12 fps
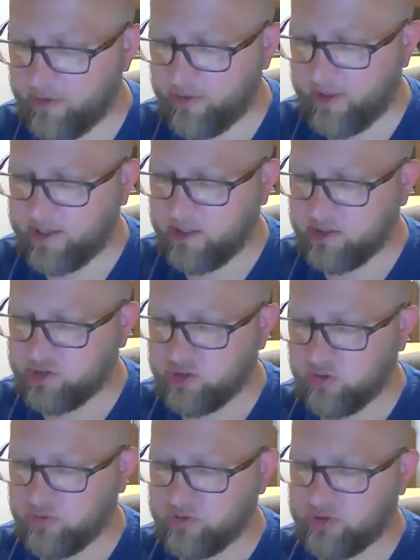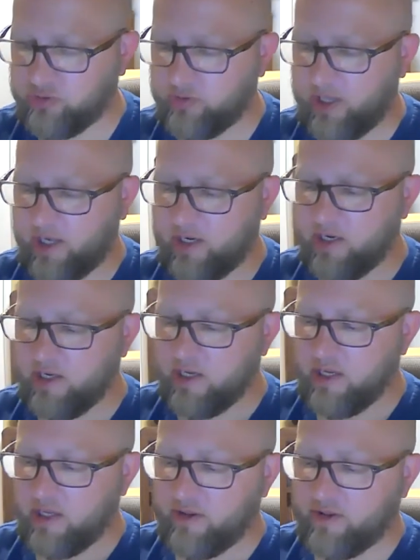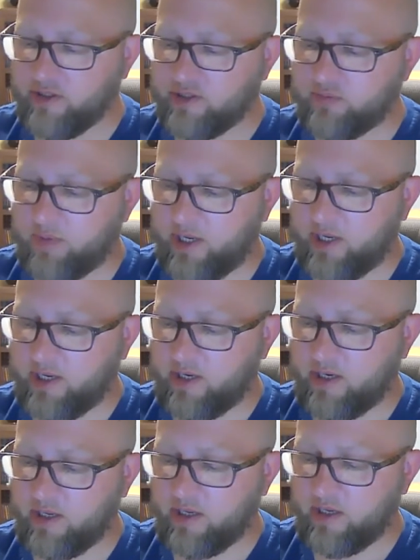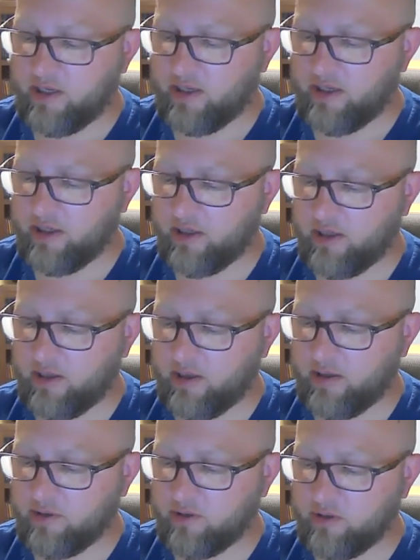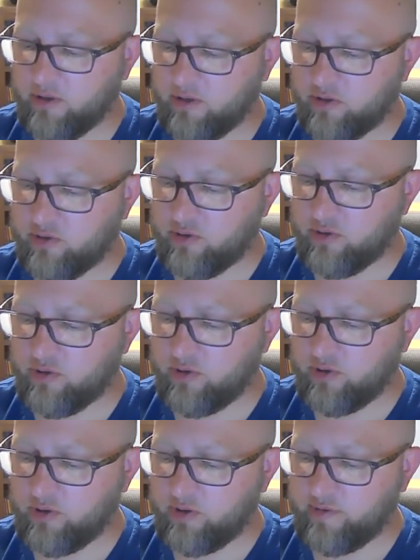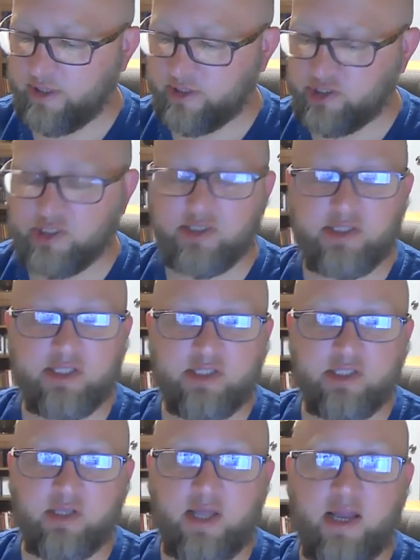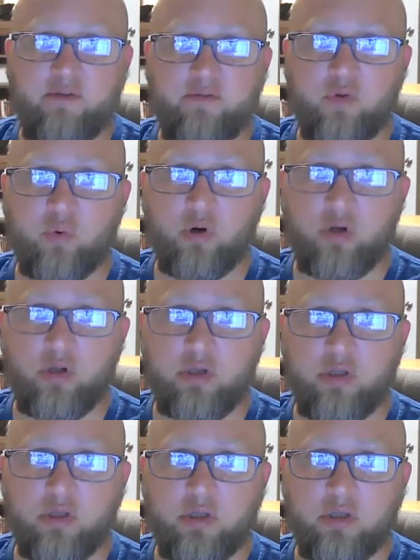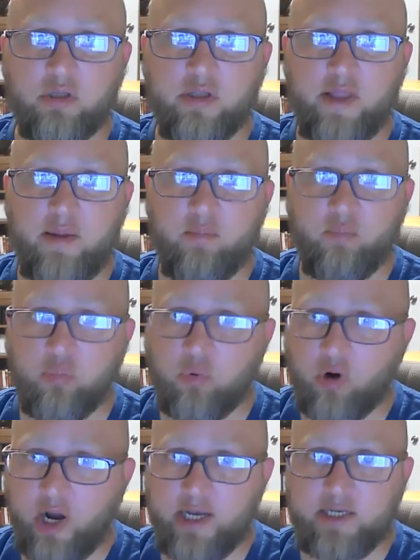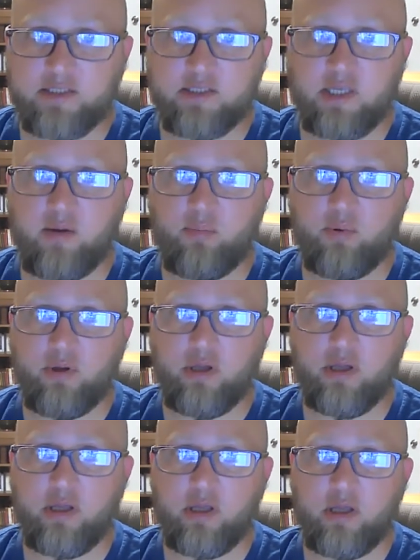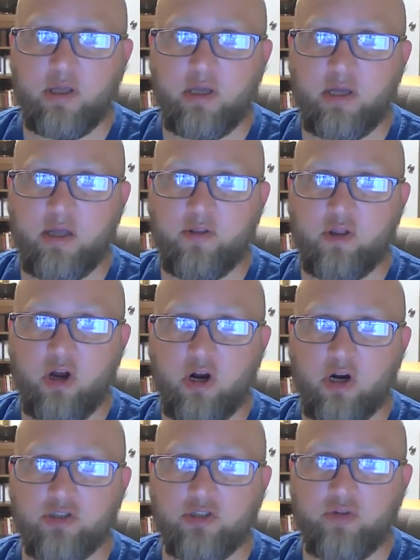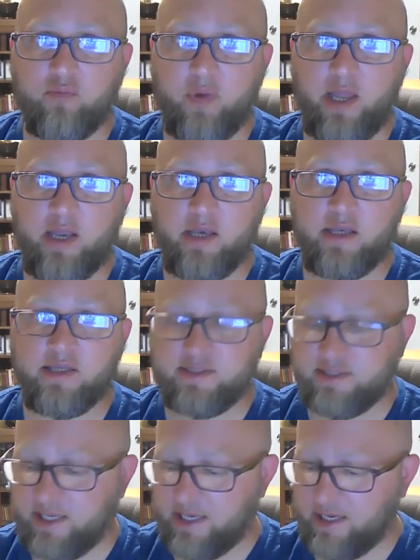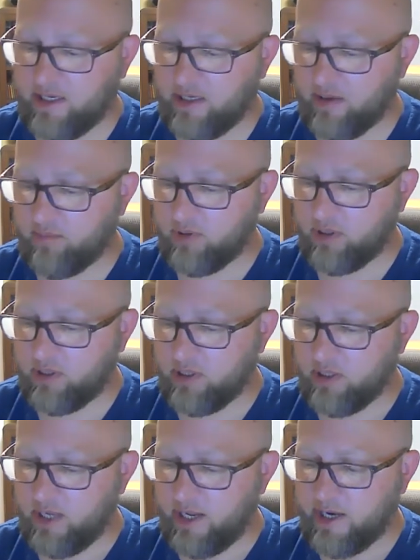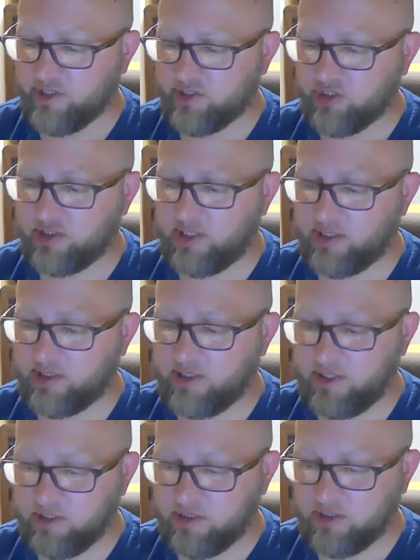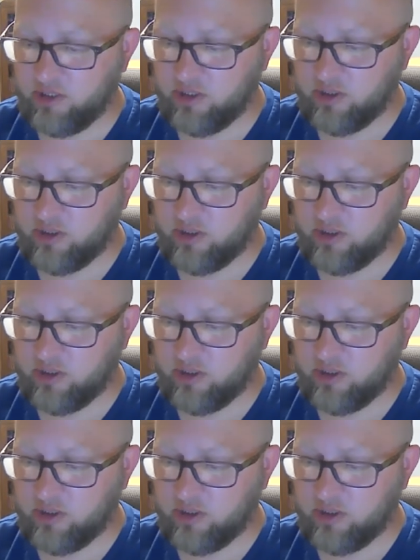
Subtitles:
that shows you that this man, that Jesus is the light of the world that brightens up the hearts of men to see him. And just as he's